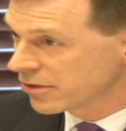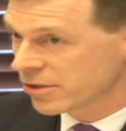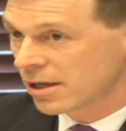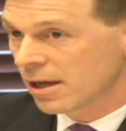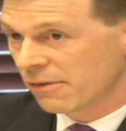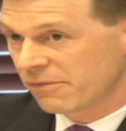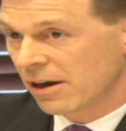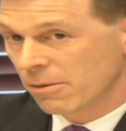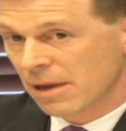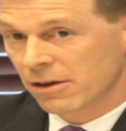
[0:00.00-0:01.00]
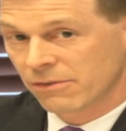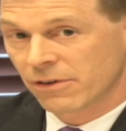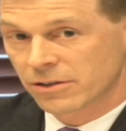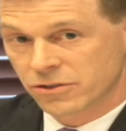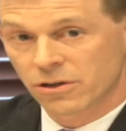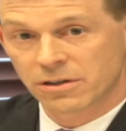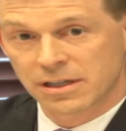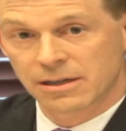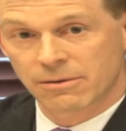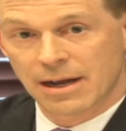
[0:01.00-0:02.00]
is a fair amount of
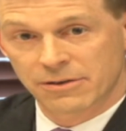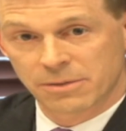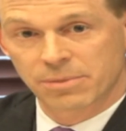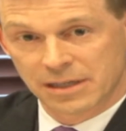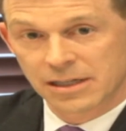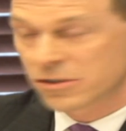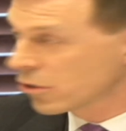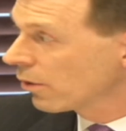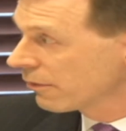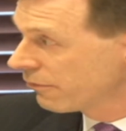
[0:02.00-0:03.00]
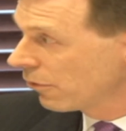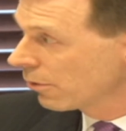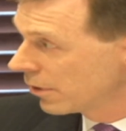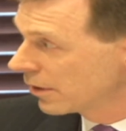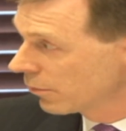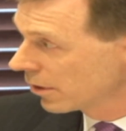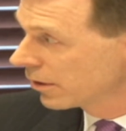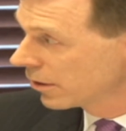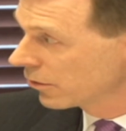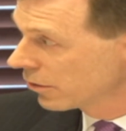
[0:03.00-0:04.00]
uncertainty around it, but it is going forward, and we're
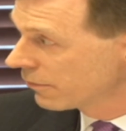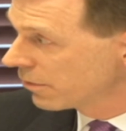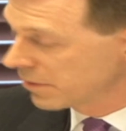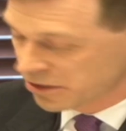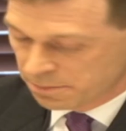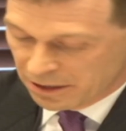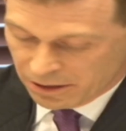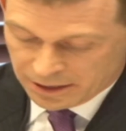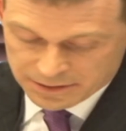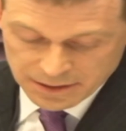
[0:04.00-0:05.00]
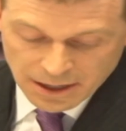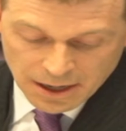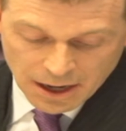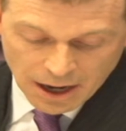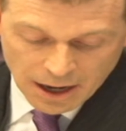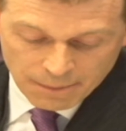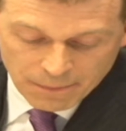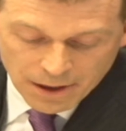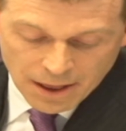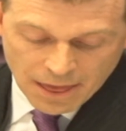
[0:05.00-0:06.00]
going to learn from experience.
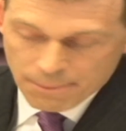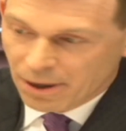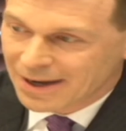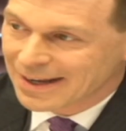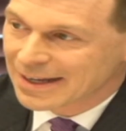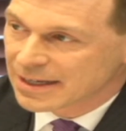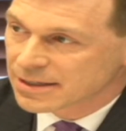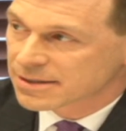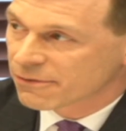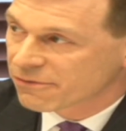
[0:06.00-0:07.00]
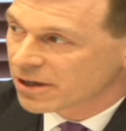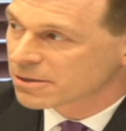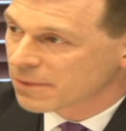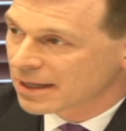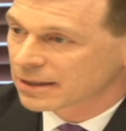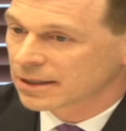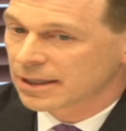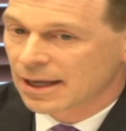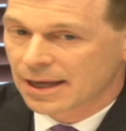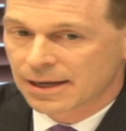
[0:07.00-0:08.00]
But it is
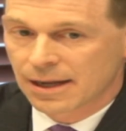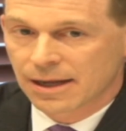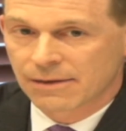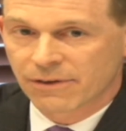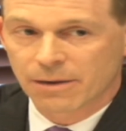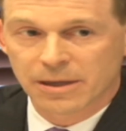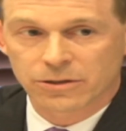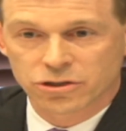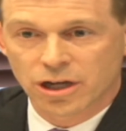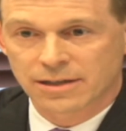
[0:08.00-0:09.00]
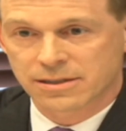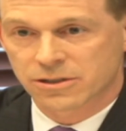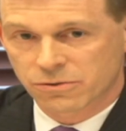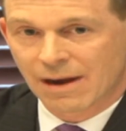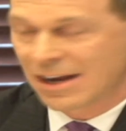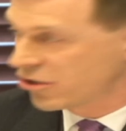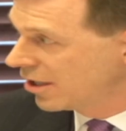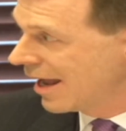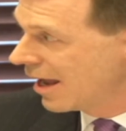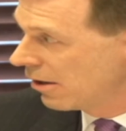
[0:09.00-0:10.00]
fundamentally an environmental justice
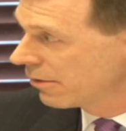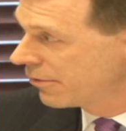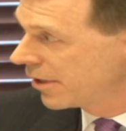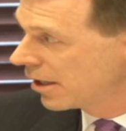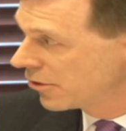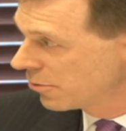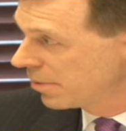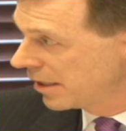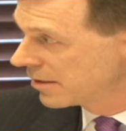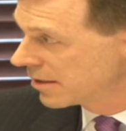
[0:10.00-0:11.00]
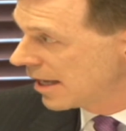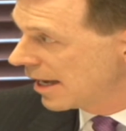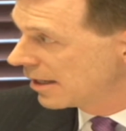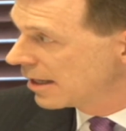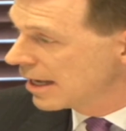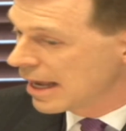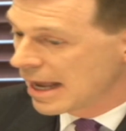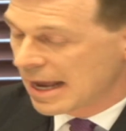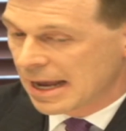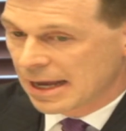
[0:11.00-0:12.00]
rationale that underpins that.
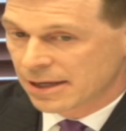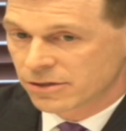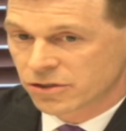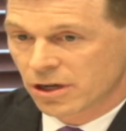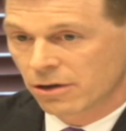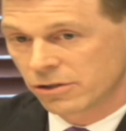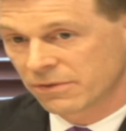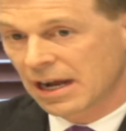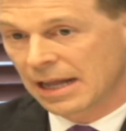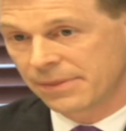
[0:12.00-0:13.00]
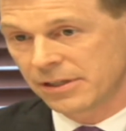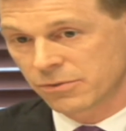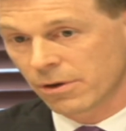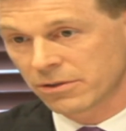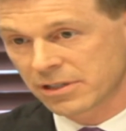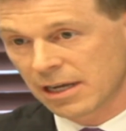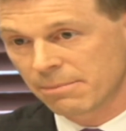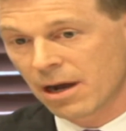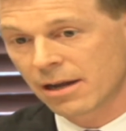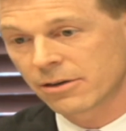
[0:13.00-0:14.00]
And so you've got these roadside
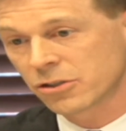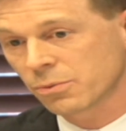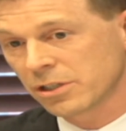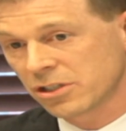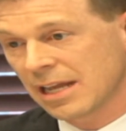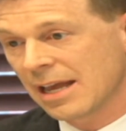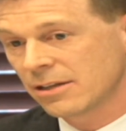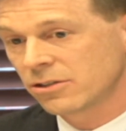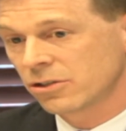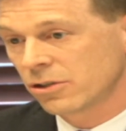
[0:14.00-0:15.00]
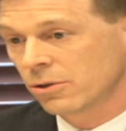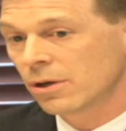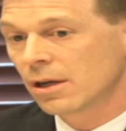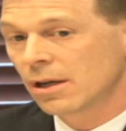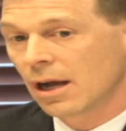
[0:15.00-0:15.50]
monitors, which tend to